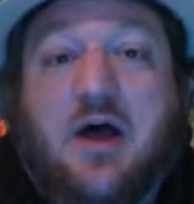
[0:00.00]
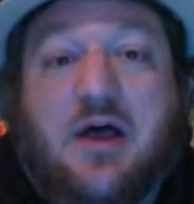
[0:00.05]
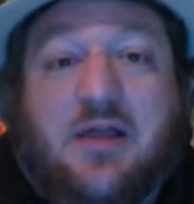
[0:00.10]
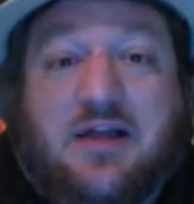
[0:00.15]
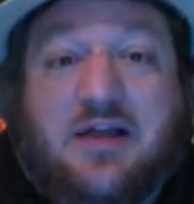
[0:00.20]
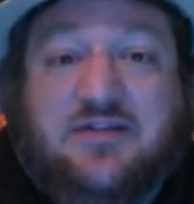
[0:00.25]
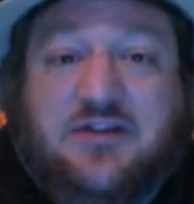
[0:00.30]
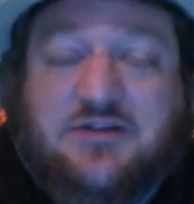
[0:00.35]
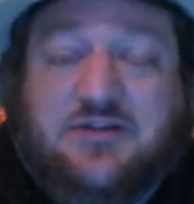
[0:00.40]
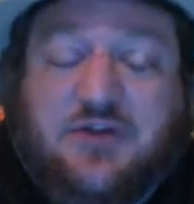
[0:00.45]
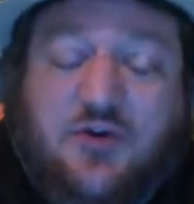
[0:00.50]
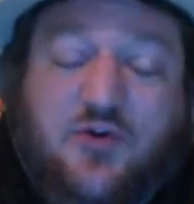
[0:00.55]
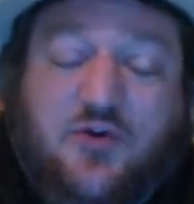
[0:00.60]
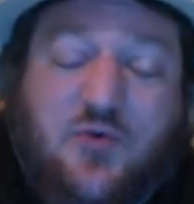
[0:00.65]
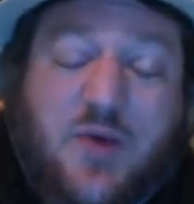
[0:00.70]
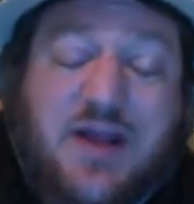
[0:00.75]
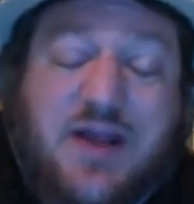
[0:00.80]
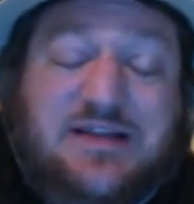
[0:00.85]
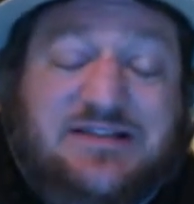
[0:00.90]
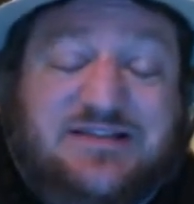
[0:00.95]
That's such a
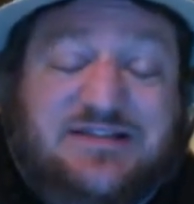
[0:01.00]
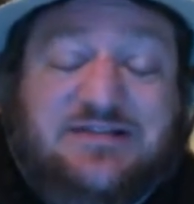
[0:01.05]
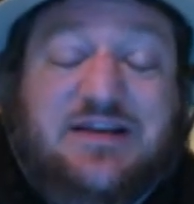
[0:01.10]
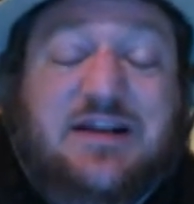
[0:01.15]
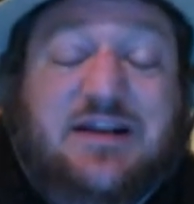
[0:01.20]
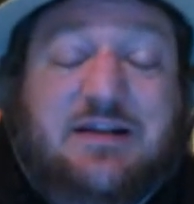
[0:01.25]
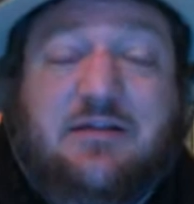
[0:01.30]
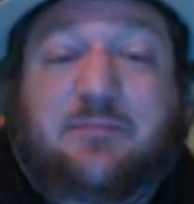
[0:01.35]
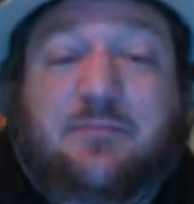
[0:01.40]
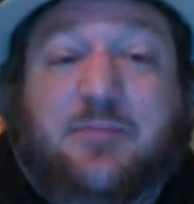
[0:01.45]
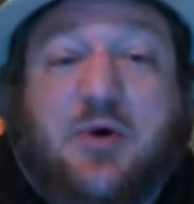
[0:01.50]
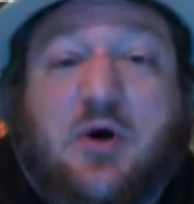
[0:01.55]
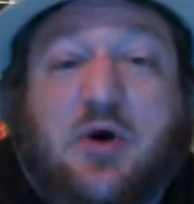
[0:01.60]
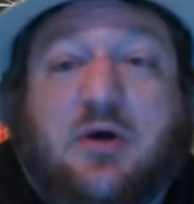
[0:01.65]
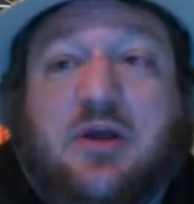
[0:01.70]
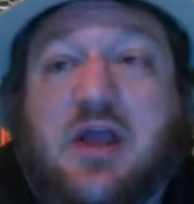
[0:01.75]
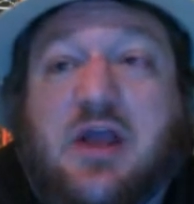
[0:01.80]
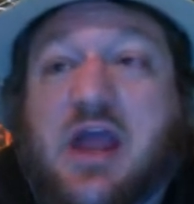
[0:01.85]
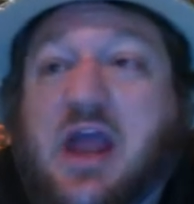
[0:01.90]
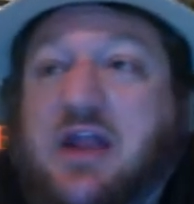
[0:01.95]
great scene in the
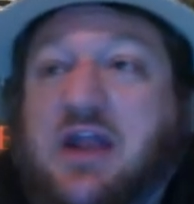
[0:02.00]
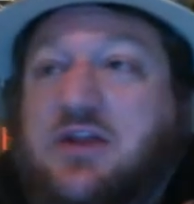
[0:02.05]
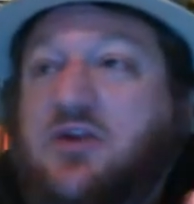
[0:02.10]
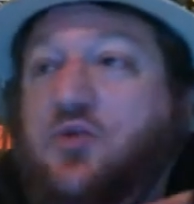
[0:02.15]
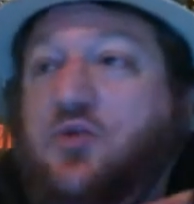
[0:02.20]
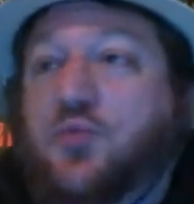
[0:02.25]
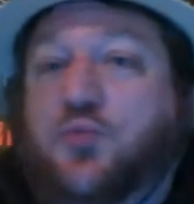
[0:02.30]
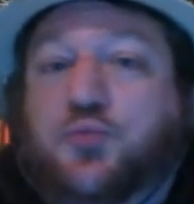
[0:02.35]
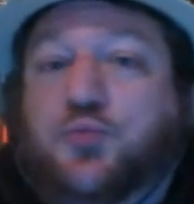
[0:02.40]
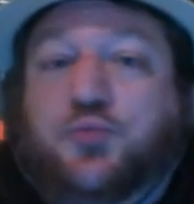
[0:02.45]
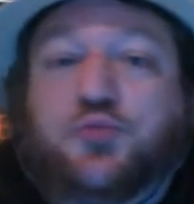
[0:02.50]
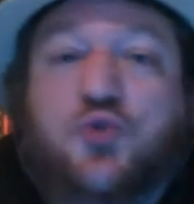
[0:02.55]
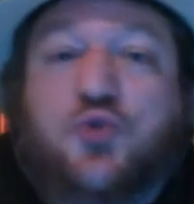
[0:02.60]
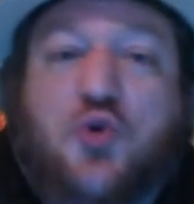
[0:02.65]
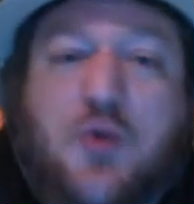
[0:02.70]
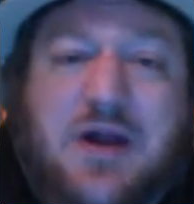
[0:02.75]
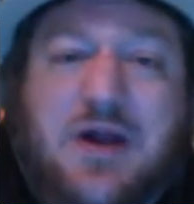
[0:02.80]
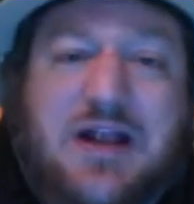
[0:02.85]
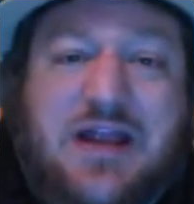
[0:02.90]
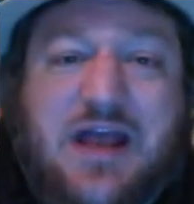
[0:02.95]
book, and you
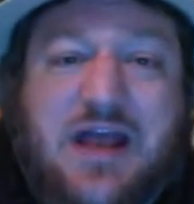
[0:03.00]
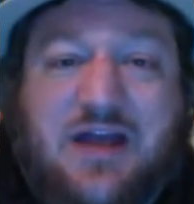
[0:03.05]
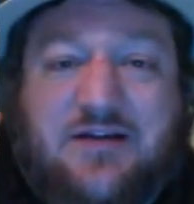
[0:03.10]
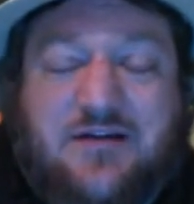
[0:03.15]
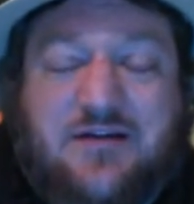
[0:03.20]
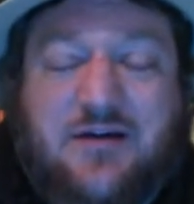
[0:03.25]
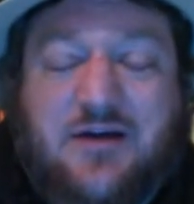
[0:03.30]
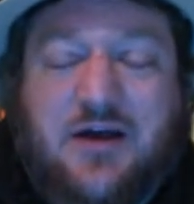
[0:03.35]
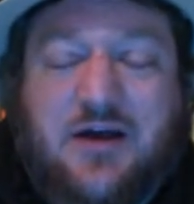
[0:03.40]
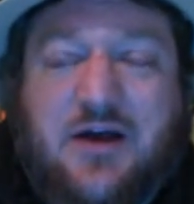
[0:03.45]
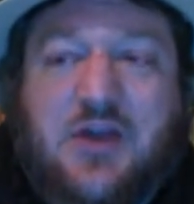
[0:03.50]
ruined it.